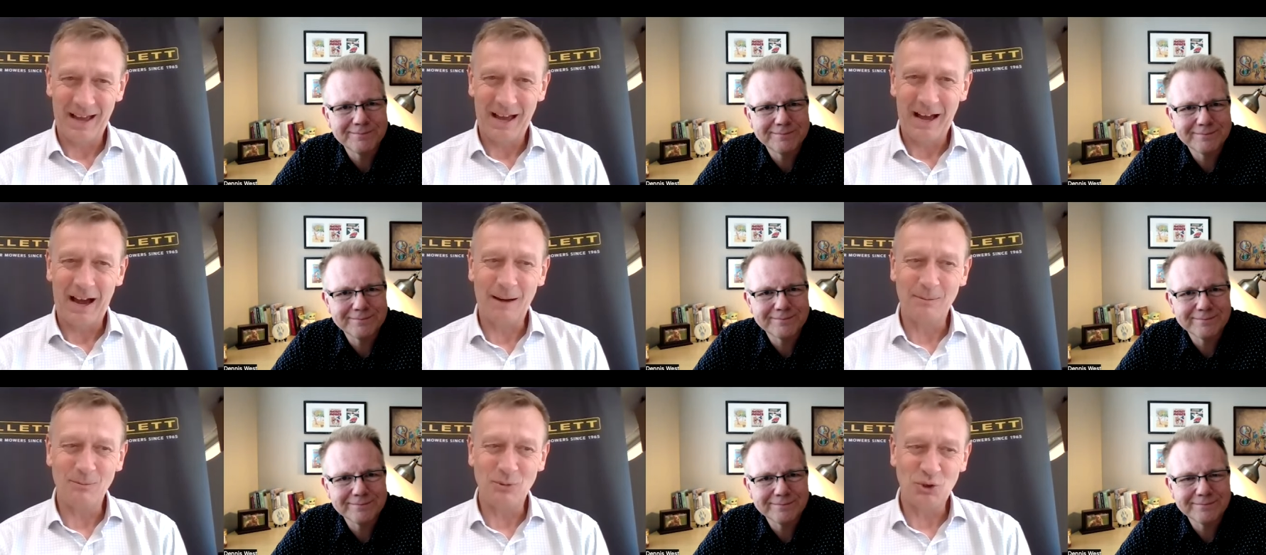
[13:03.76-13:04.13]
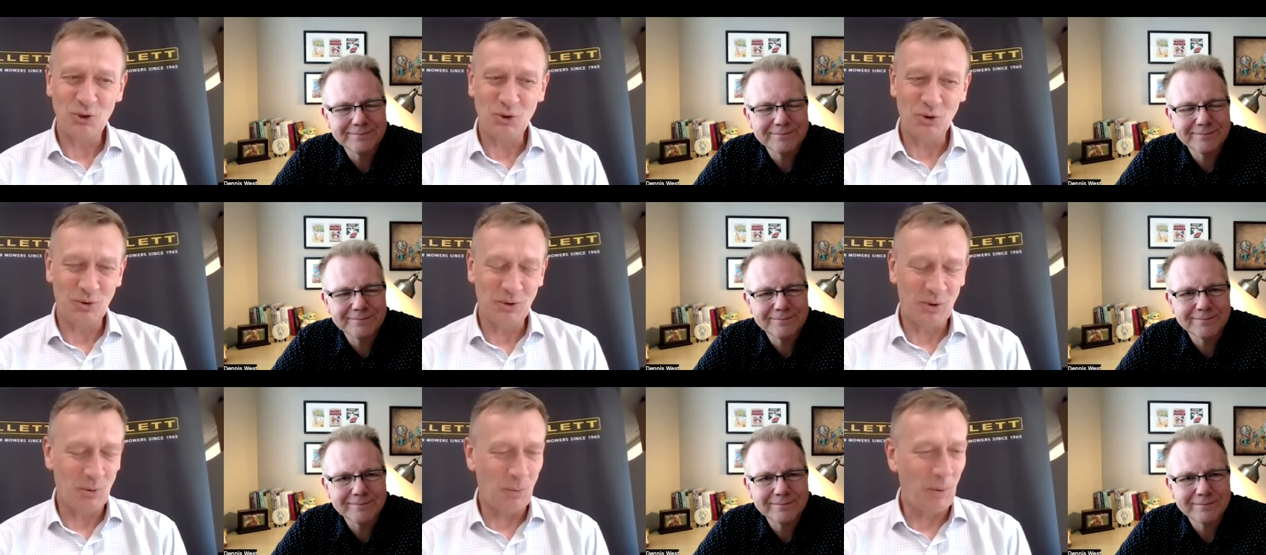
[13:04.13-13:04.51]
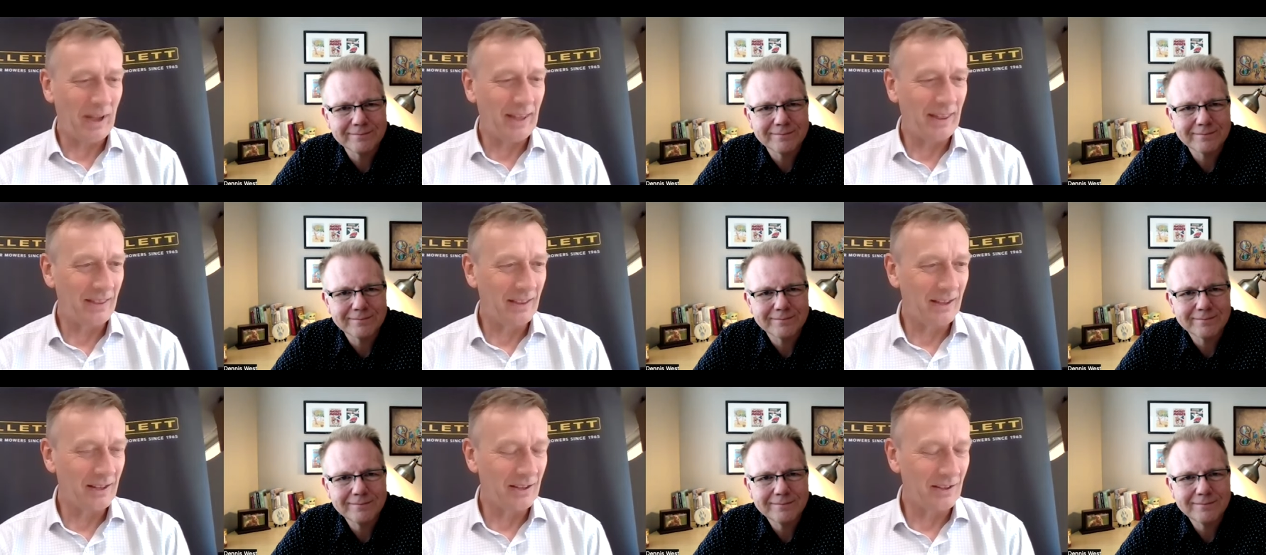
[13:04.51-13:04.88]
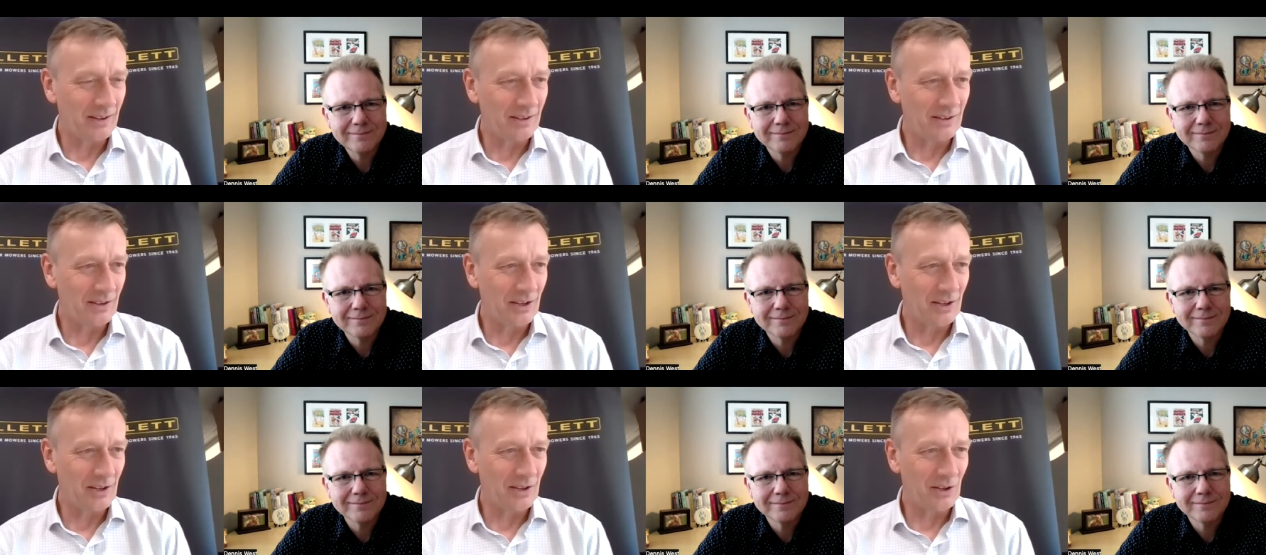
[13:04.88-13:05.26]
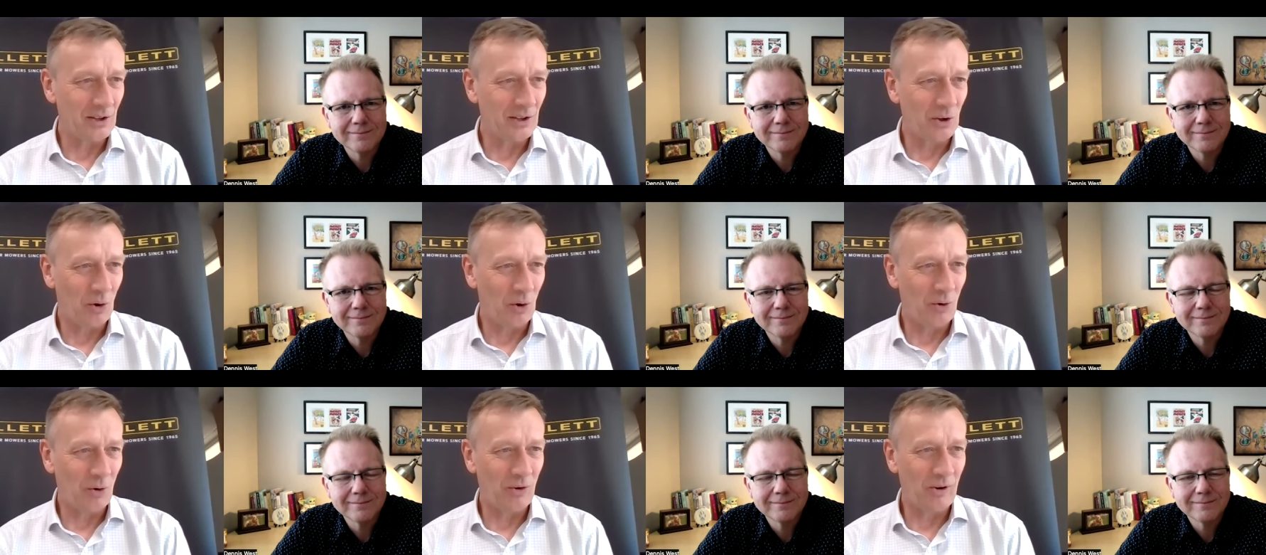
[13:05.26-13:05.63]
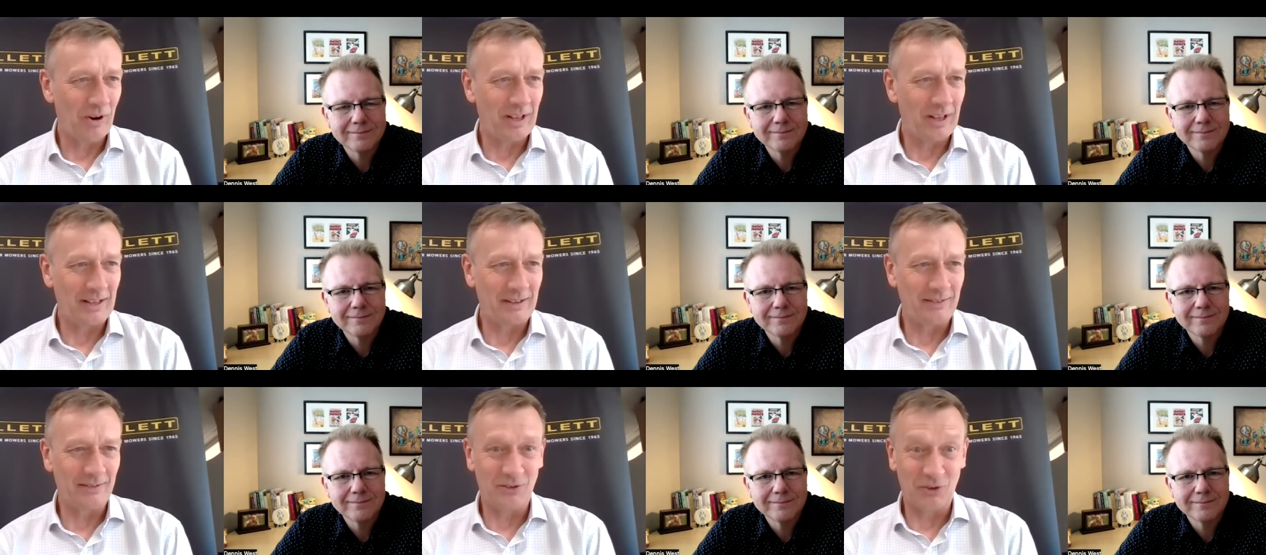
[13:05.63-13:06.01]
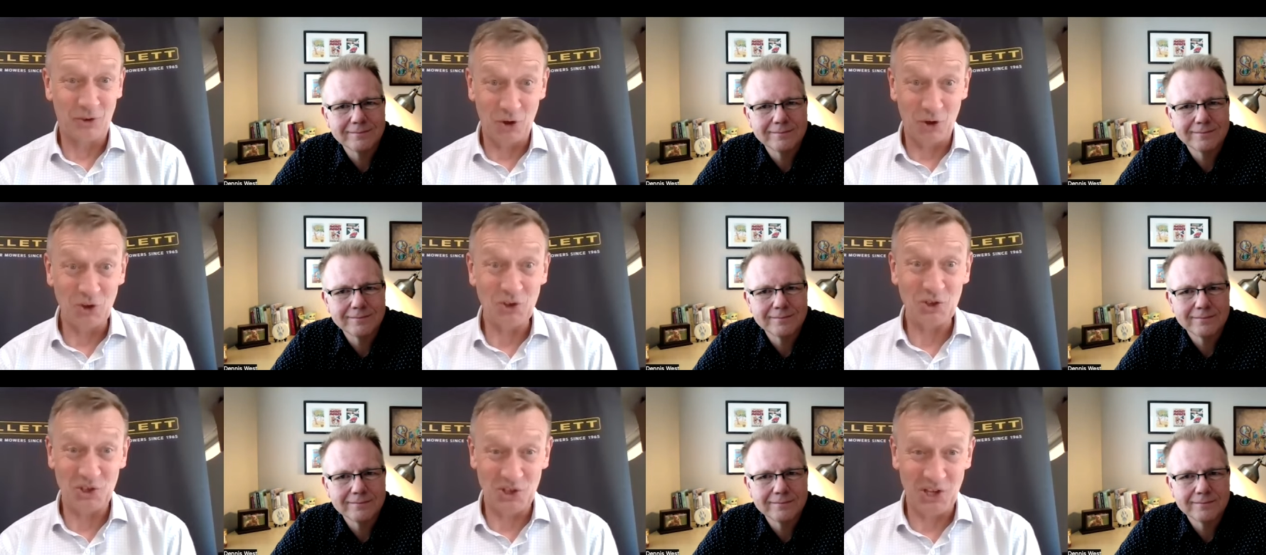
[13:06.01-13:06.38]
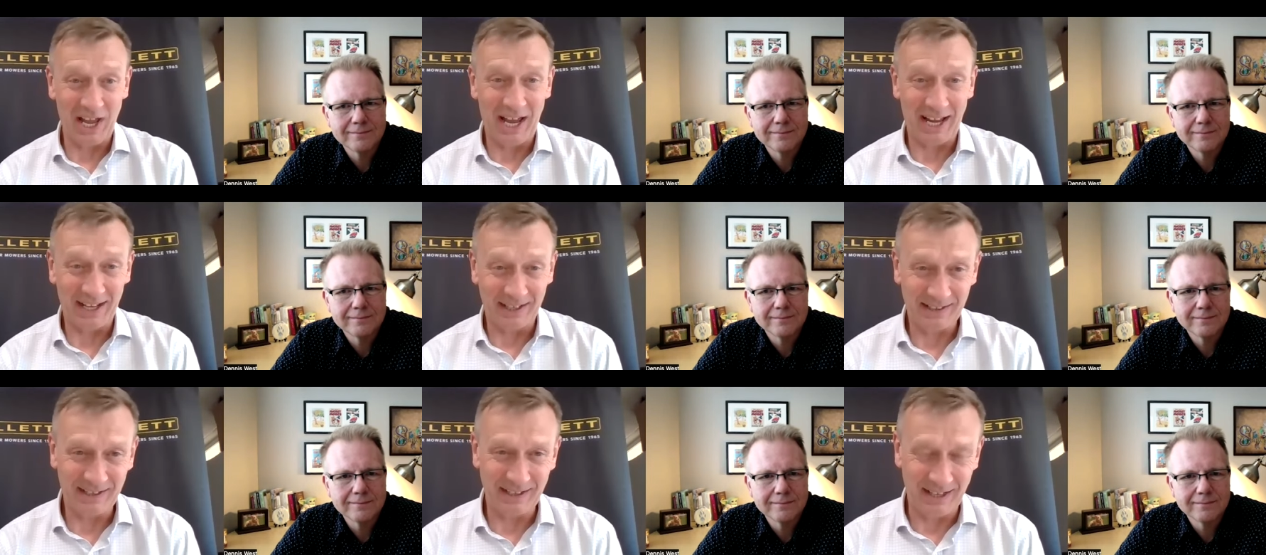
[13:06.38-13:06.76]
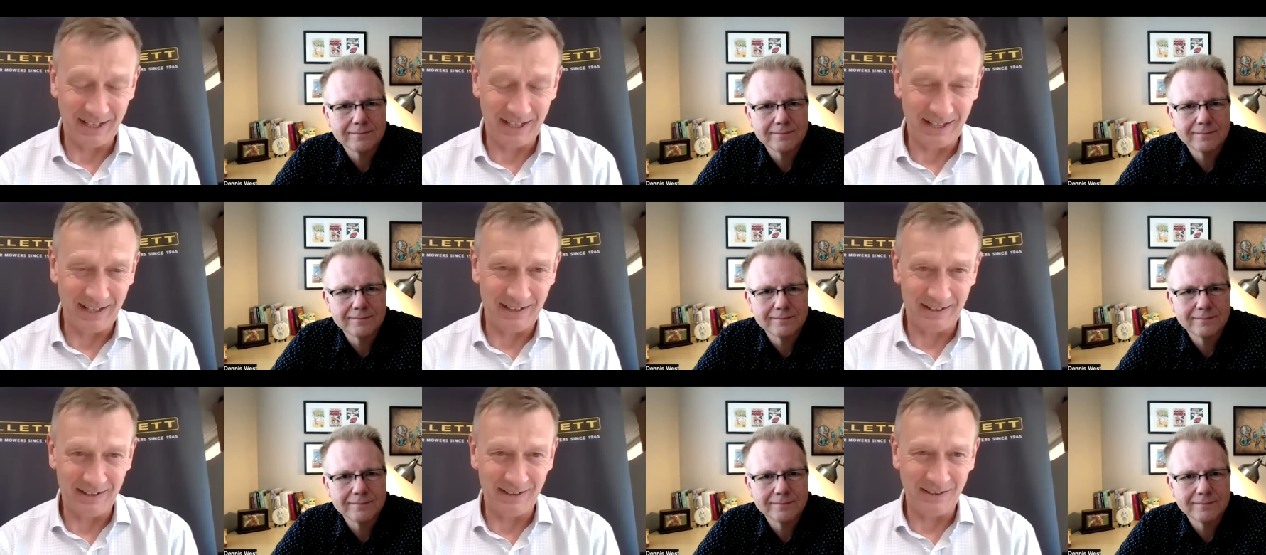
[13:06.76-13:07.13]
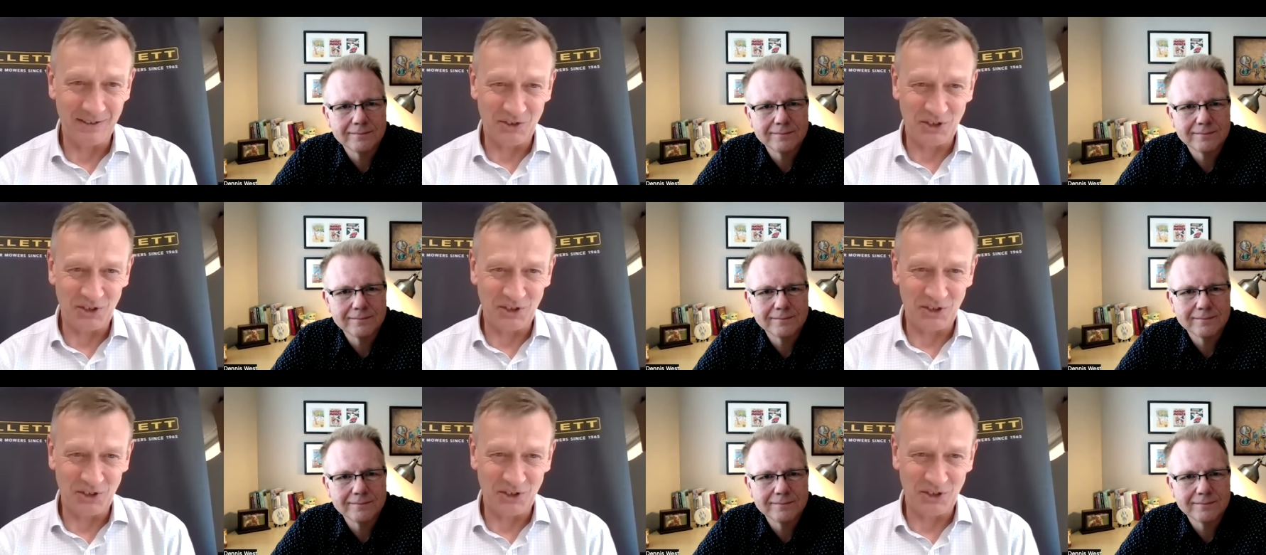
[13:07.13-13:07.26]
Speaker 1: I'm sure the way that, that Laura does that, is,